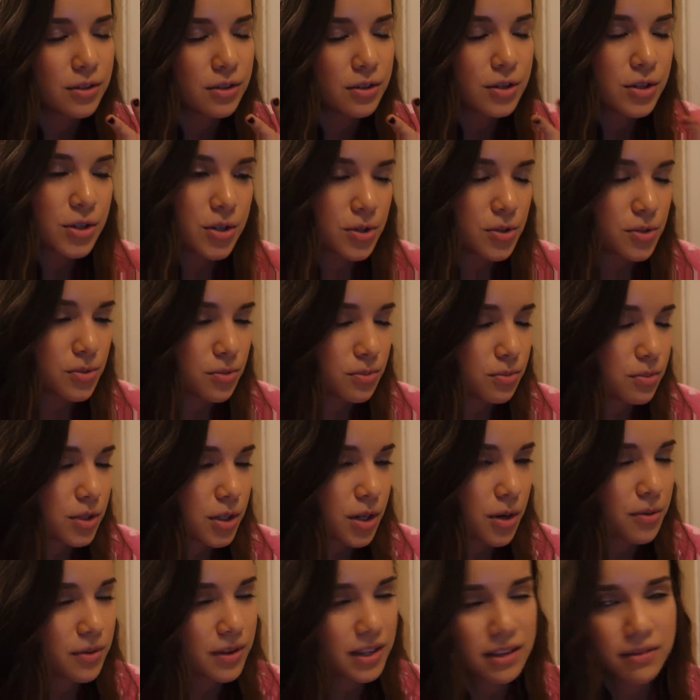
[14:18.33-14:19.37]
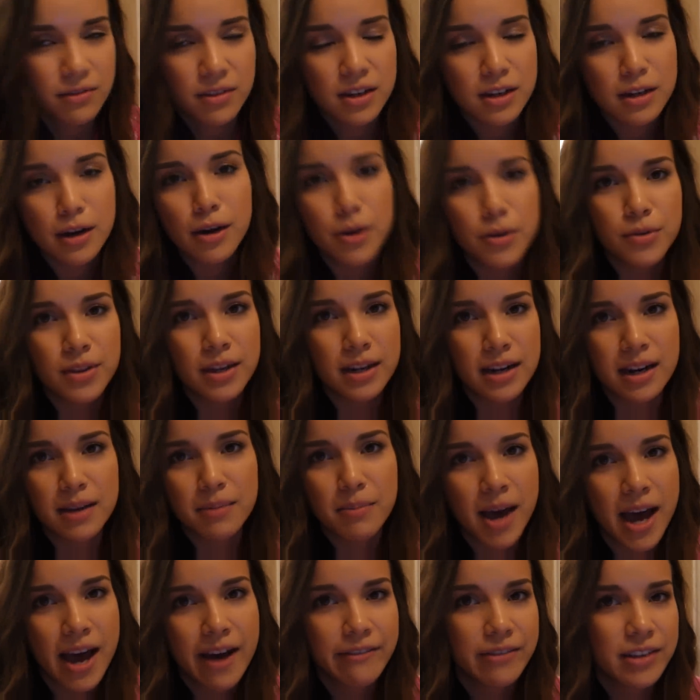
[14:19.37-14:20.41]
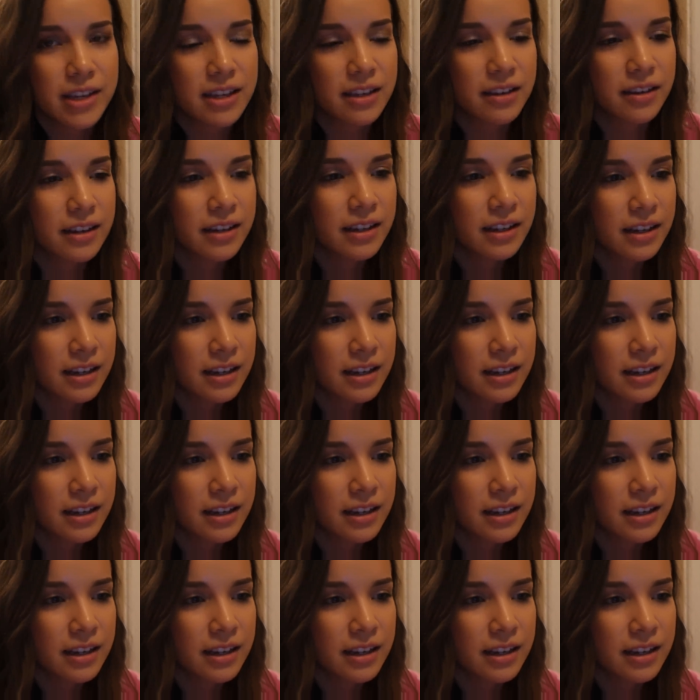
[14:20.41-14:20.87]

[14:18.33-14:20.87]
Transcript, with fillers: you don't even know that I'm having